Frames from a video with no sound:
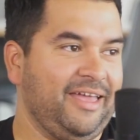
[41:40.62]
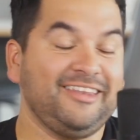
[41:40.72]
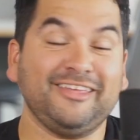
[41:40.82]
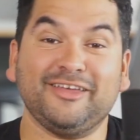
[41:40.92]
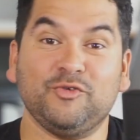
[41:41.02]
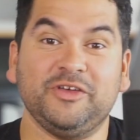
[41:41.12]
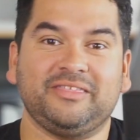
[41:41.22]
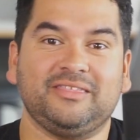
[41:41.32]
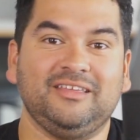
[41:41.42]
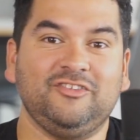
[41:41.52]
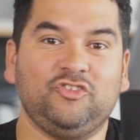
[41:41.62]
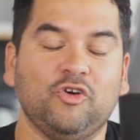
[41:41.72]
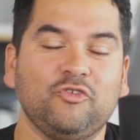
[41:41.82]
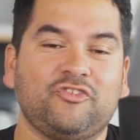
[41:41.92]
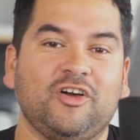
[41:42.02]
ending it with,
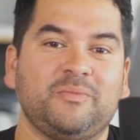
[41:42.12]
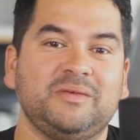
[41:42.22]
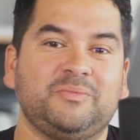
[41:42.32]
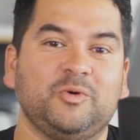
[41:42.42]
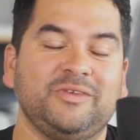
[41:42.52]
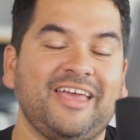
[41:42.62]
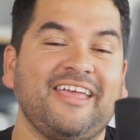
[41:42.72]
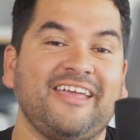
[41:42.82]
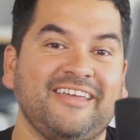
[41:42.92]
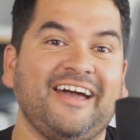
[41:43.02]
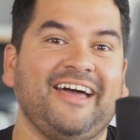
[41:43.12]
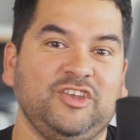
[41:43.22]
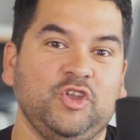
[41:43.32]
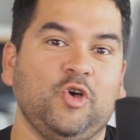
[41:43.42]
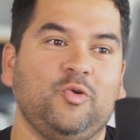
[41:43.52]
don't tell people, yeah, I
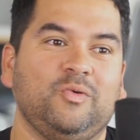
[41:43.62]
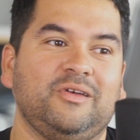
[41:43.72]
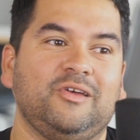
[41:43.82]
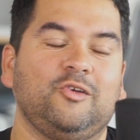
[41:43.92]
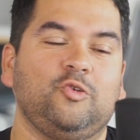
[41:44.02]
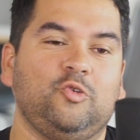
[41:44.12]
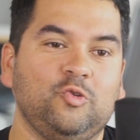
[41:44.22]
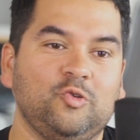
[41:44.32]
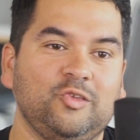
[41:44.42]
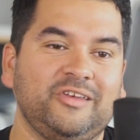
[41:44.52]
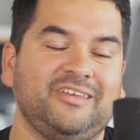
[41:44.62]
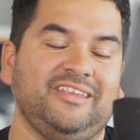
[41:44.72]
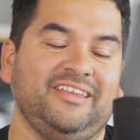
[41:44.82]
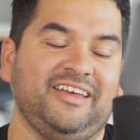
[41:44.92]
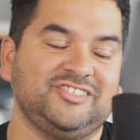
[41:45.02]
know. Google it
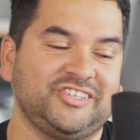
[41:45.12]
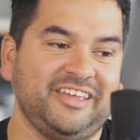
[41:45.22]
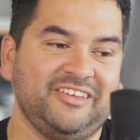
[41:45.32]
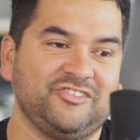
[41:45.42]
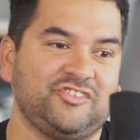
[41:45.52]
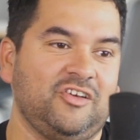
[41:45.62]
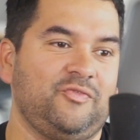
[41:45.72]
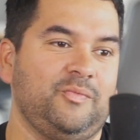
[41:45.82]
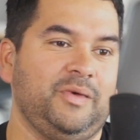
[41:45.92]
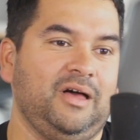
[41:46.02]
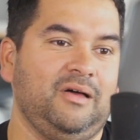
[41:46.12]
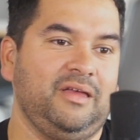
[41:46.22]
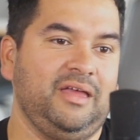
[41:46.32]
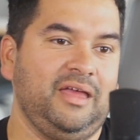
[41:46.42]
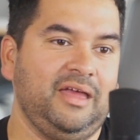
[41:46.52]
and educate yourself
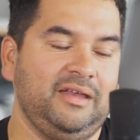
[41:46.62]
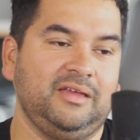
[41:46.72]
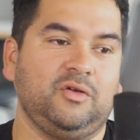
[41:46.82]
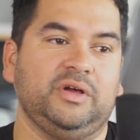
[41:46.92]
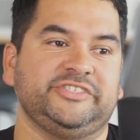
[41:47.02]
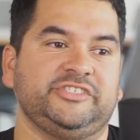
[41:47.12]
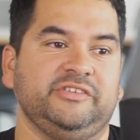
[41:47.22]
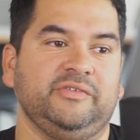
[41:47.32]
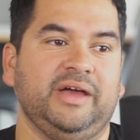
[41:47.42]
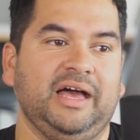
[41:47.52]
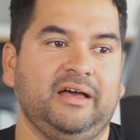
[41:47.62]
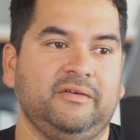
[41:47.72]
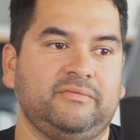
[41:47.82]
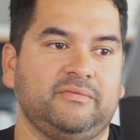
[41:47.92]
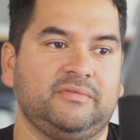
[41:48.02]
about any question you have
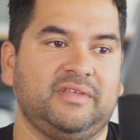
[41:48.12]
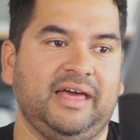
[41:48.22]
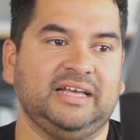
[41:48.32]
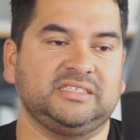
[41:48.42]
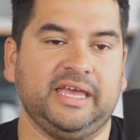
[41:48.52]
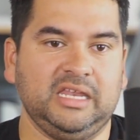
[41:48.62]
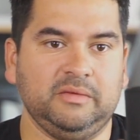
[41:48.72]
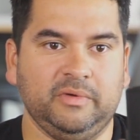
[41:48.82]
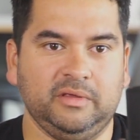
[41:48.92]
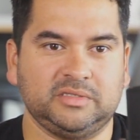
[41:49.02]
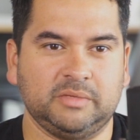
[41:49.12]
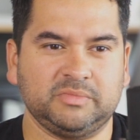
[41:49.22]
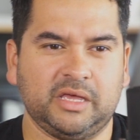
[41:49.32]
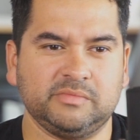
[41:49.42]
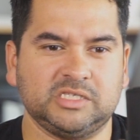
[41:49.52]
to ask anybody.
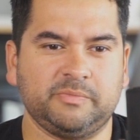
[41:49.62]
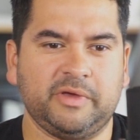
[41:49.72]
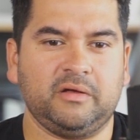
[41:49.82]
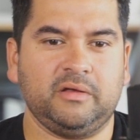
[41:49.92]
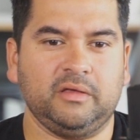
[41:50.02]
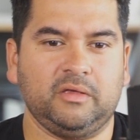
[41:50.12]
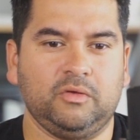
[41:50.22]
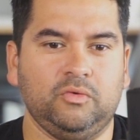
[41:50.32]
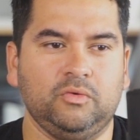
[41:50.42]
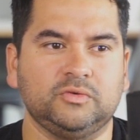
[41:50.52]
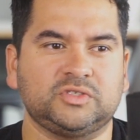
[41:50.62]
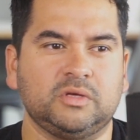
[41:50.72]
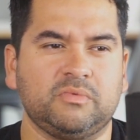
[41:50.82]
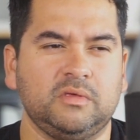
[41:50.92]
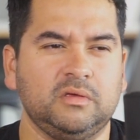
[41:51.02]
Sometimes it's better to Google
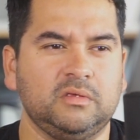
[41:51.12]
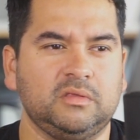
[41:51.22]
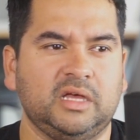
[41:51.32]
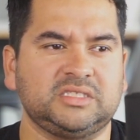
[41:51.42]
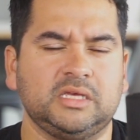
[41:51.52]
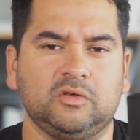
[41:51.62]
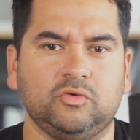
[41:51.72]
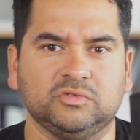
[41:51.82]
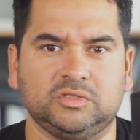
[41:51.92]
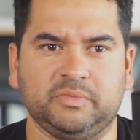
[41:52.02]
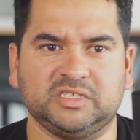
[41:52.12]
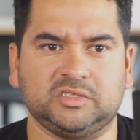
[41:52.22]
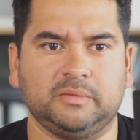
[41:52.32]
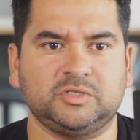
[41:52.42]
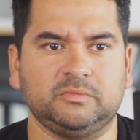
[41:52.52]
something. Not saying Google's your best
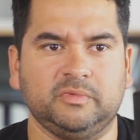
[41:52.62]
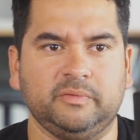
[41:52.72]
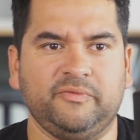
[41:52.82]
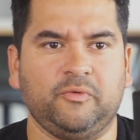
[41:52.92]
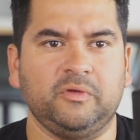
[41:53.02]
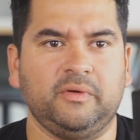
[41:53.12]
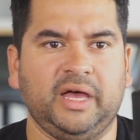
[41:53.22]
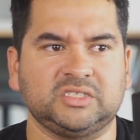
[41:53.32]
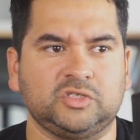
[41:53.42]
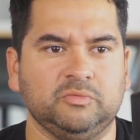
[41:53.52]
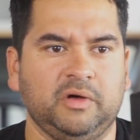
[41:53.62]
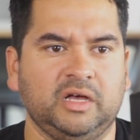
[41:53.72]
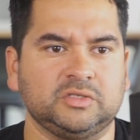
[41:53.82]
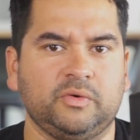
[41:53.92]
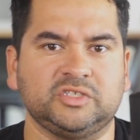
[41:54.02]
option, but before you ask your
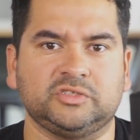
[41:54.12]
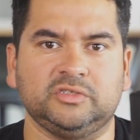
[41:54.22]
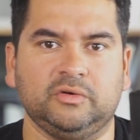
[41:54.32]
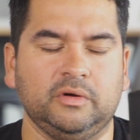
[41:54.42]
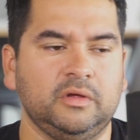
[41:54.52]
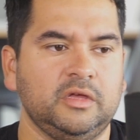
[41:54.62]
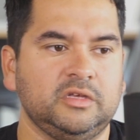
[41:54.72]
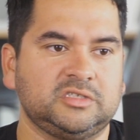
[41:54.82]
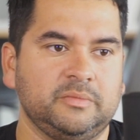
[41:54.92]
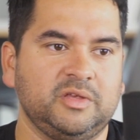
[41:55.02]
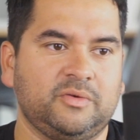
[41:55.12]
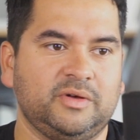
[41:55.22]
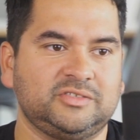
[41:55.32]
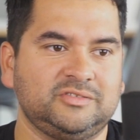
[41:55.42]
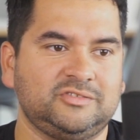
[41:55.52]
boss a question or somebody a
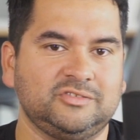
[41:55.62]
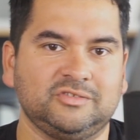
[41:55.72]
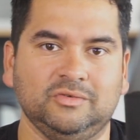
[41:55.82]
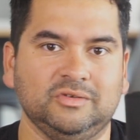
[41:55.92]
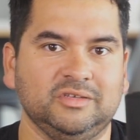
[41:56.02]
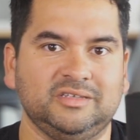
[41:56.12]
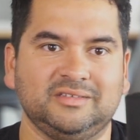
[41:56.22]
question, just Google it